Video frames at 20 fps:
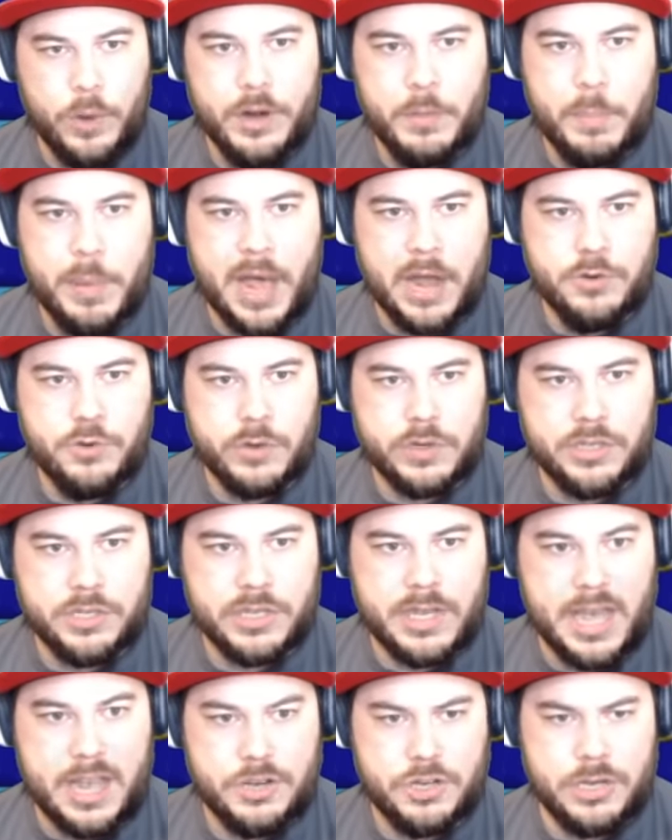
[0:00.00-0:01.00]
of Patrick's
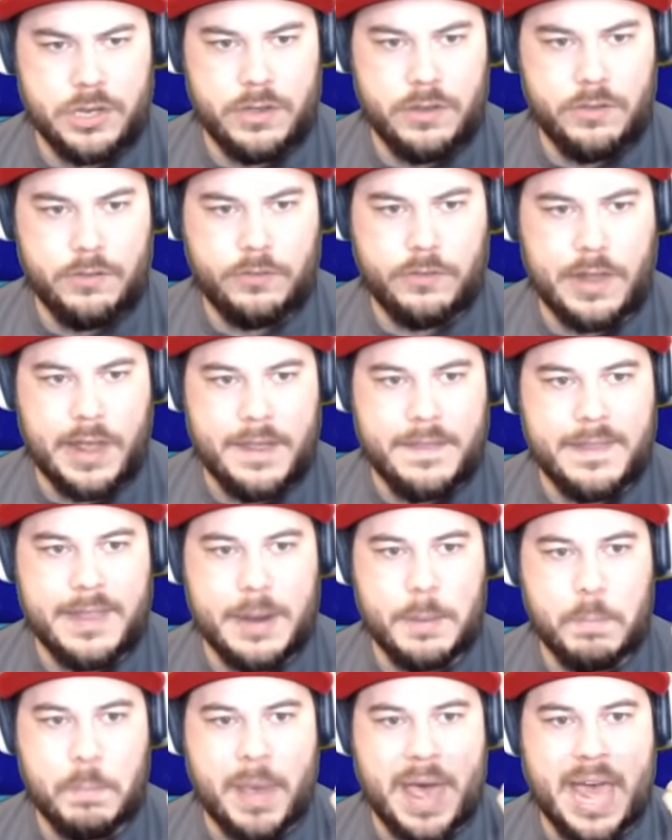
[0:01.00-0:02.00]
sketches, and
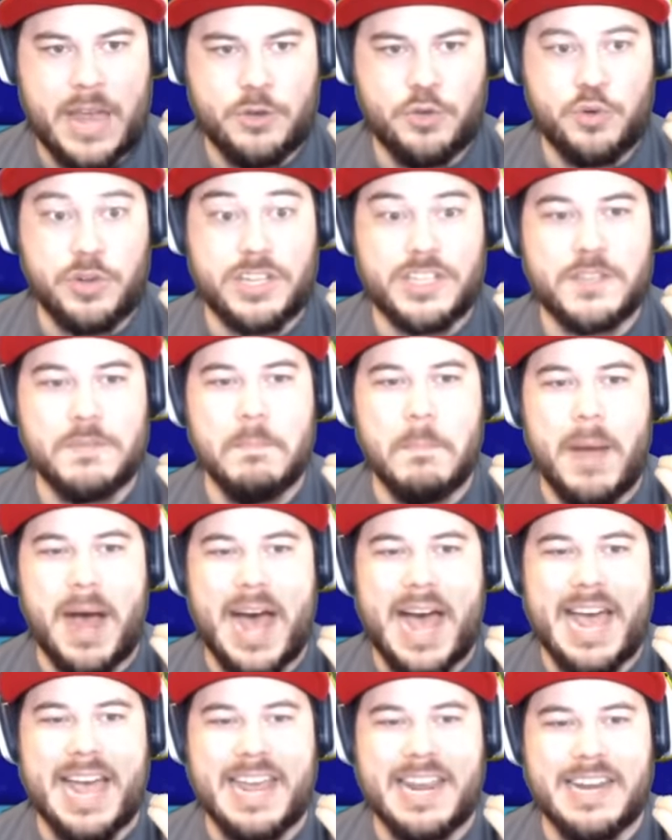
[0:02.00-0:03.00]
then Patrick's
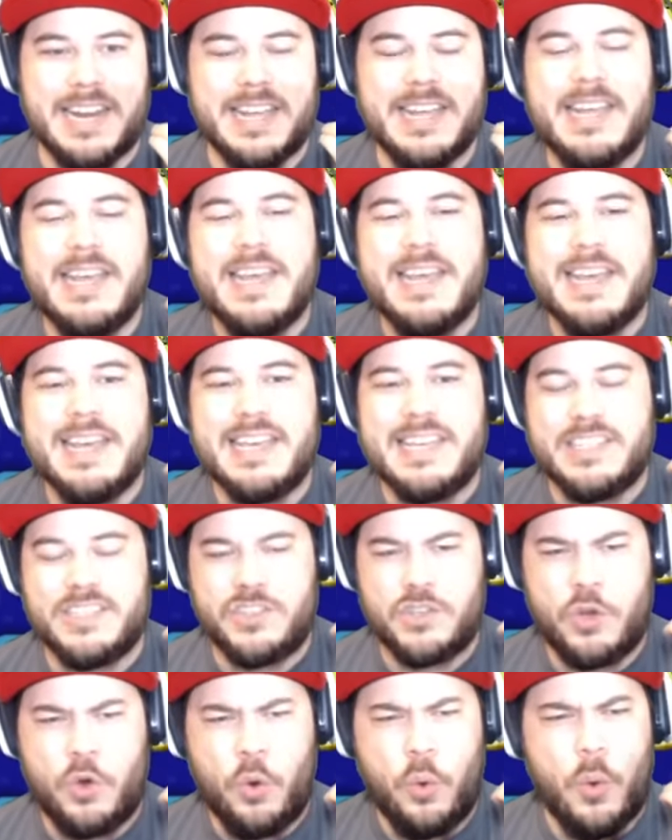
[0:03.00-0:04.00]
mind is
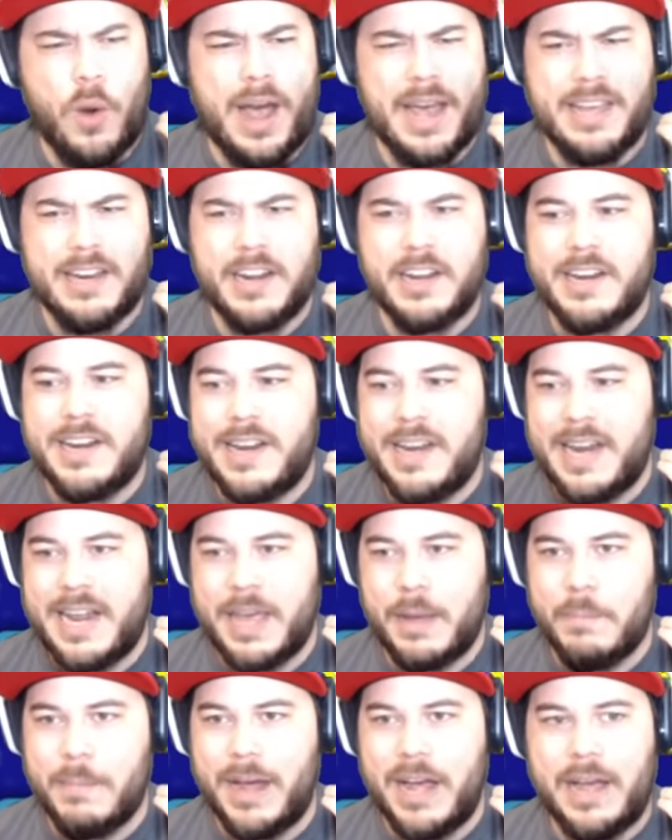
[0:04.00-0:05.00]
quite an
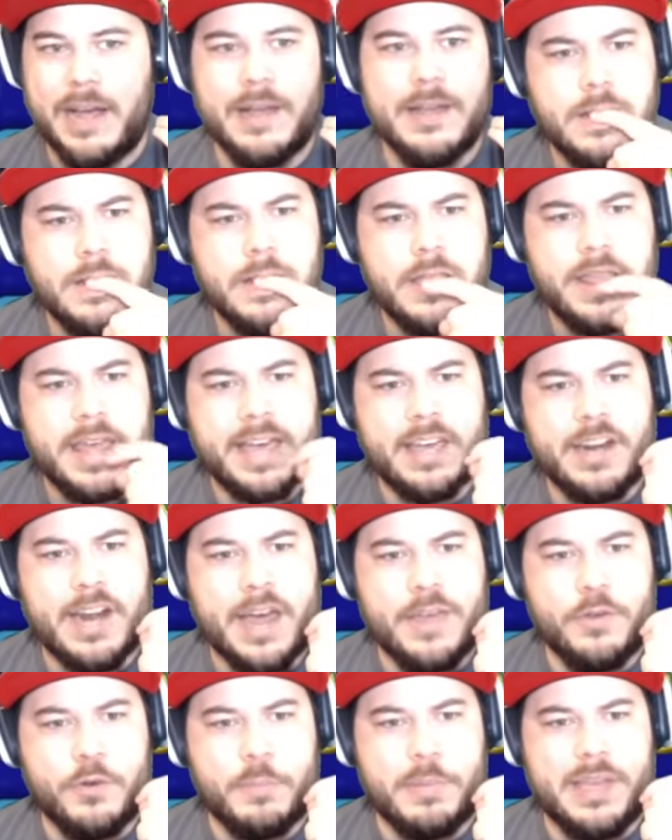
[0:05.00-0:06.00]
enigma. That could
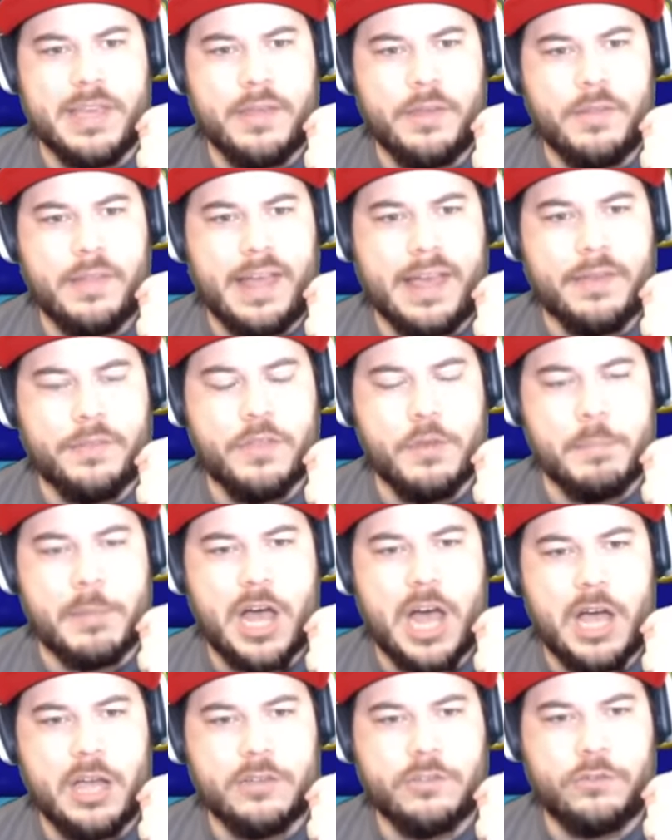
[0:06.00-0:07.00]
either be like the
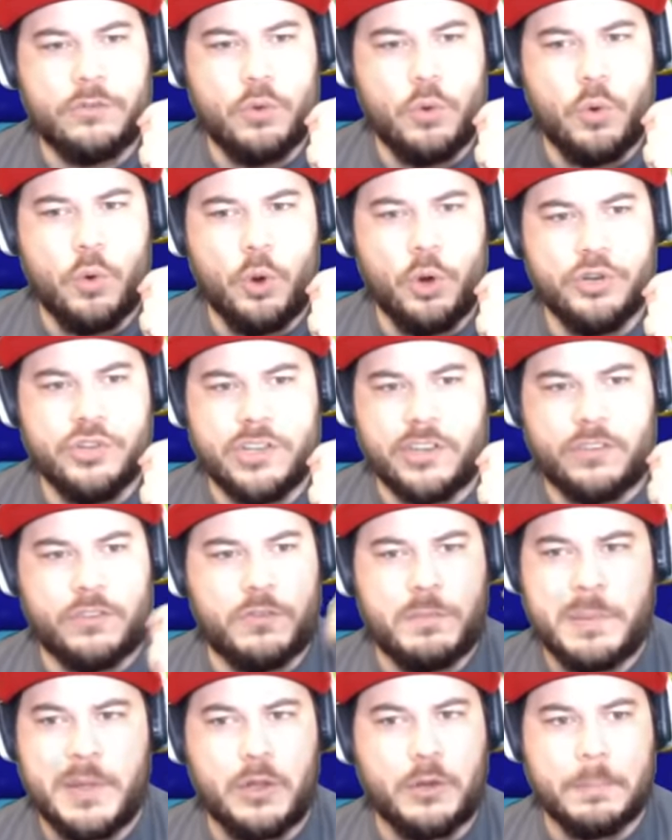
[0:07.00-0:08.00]
box or just
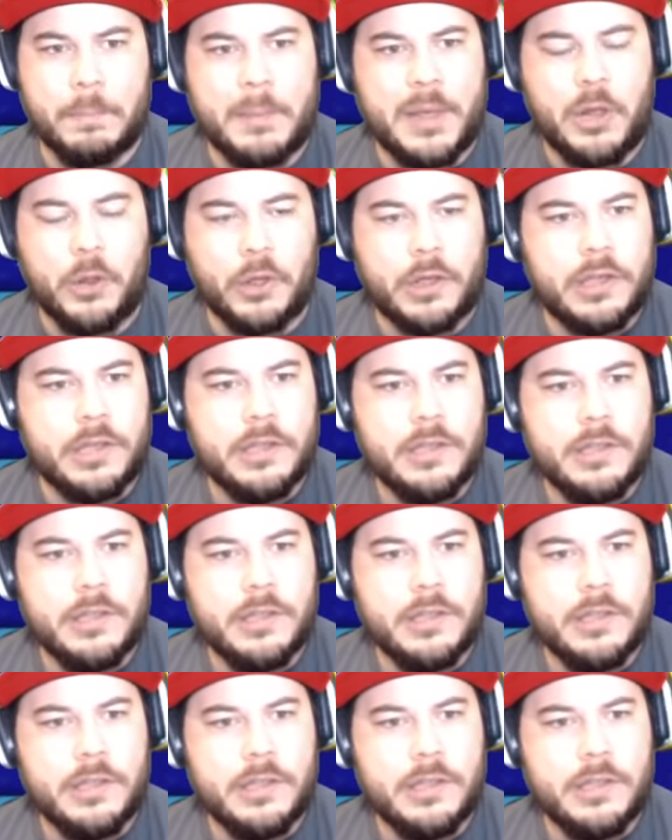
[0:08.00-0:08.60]
spilt milk.